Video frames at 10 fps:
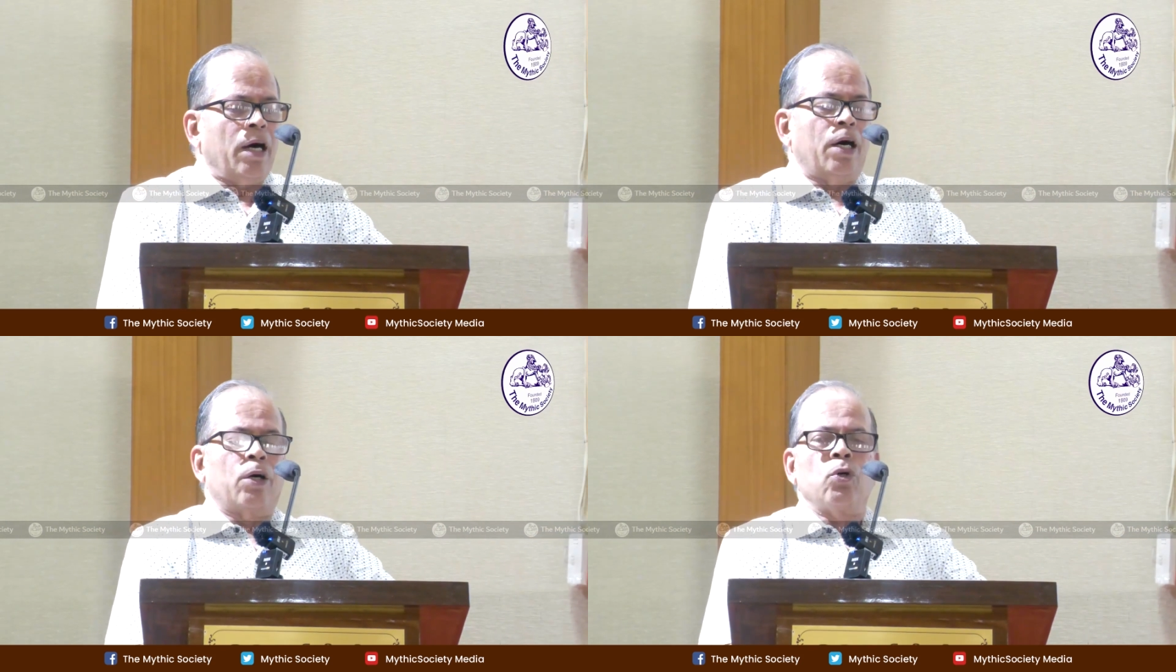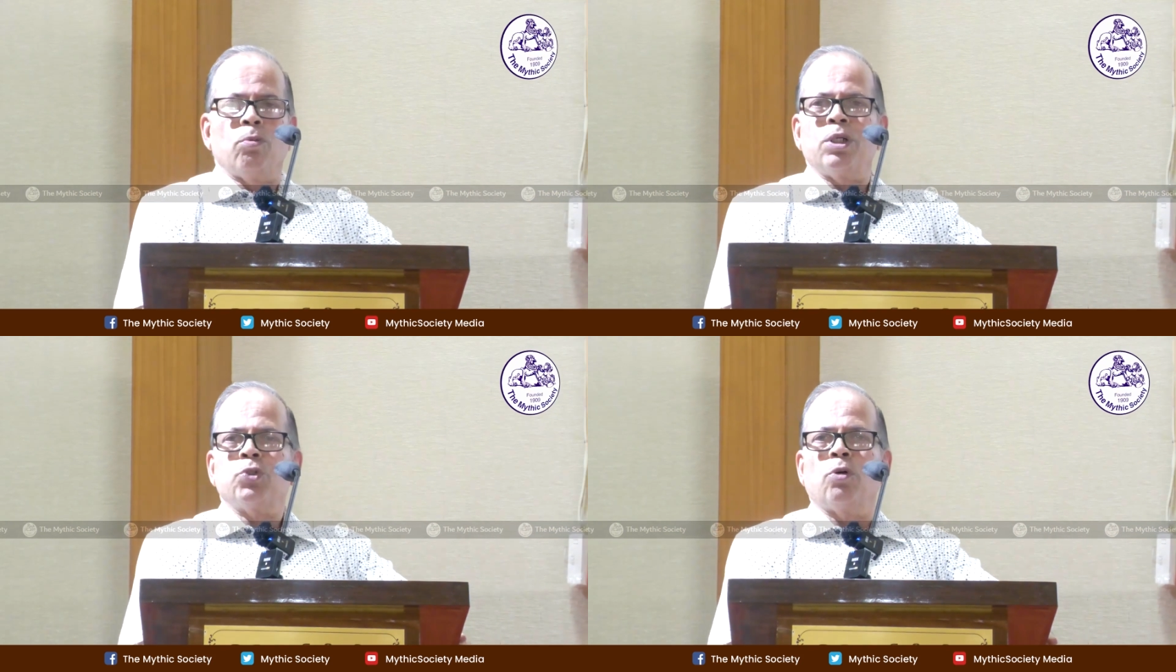
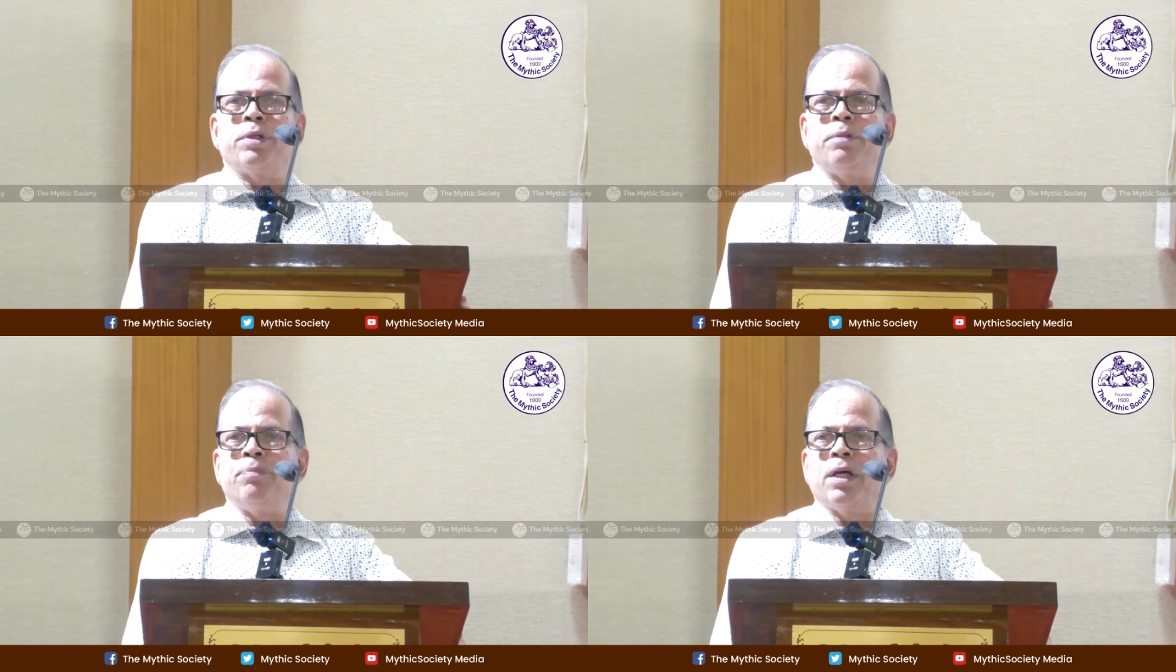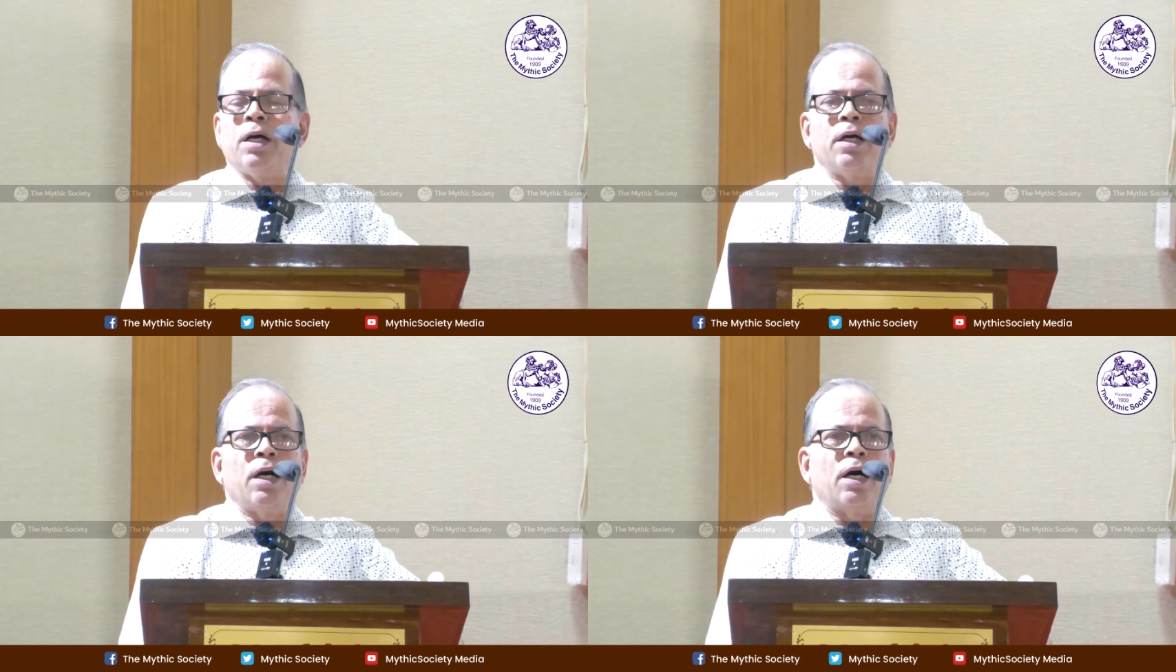Coomaraswamy
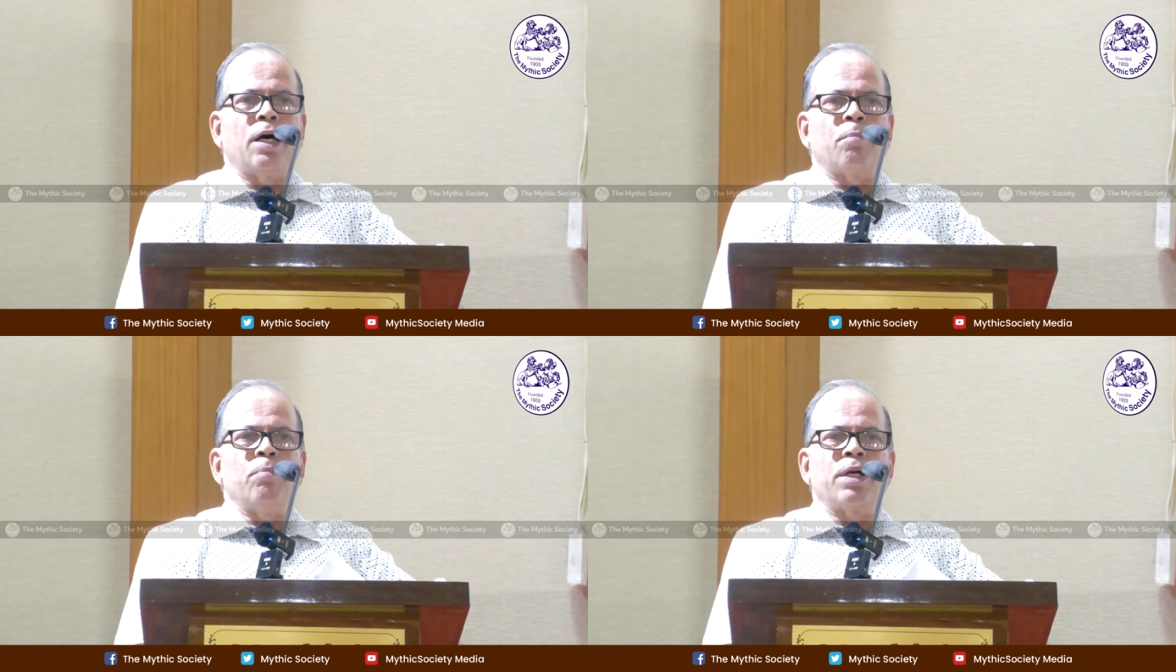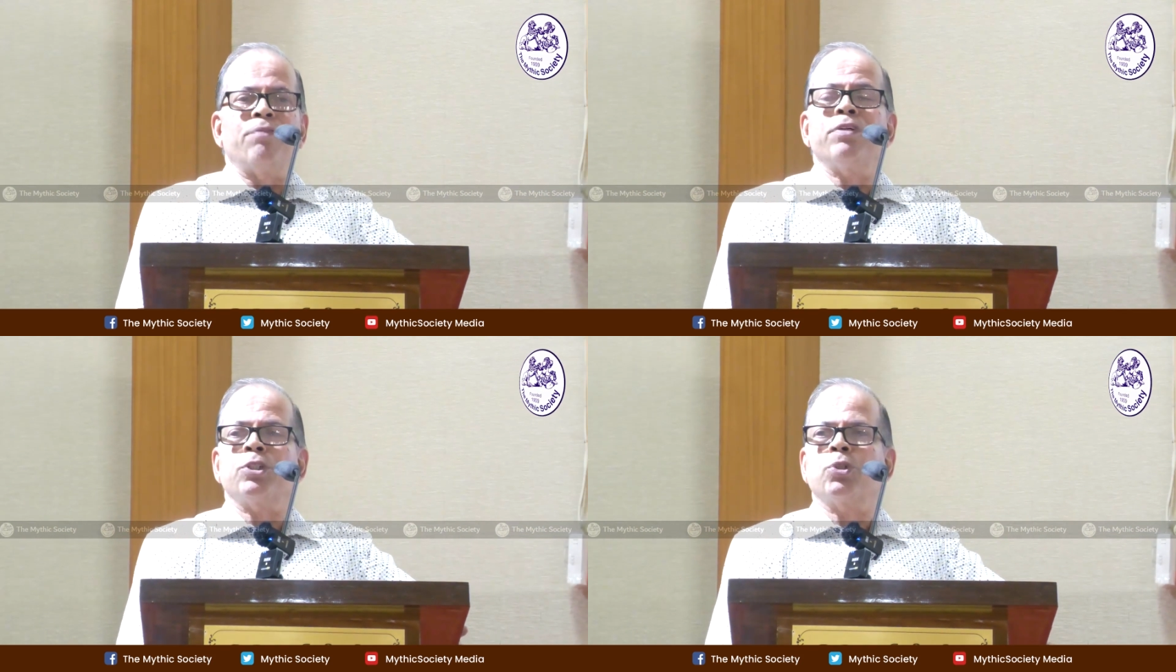
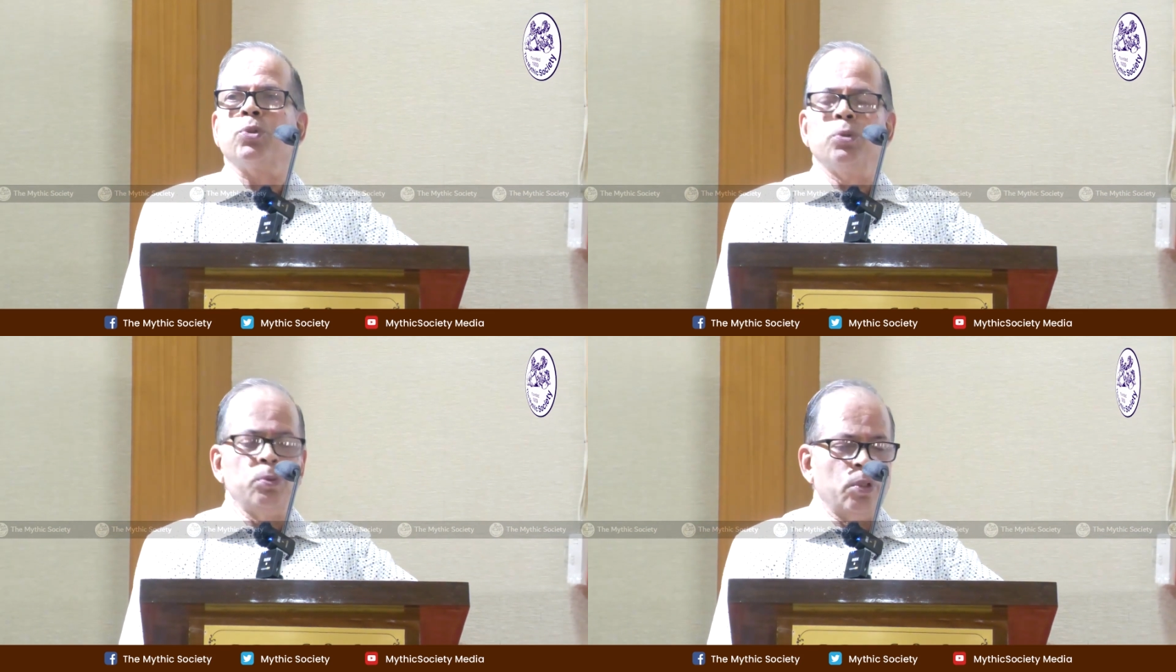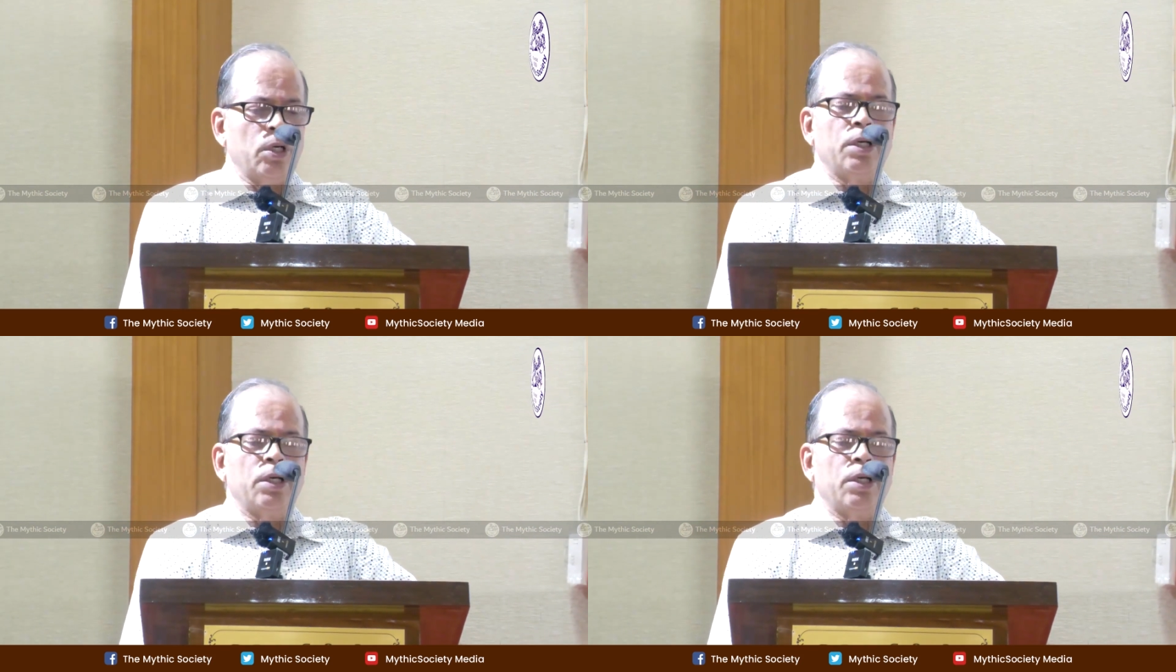refers to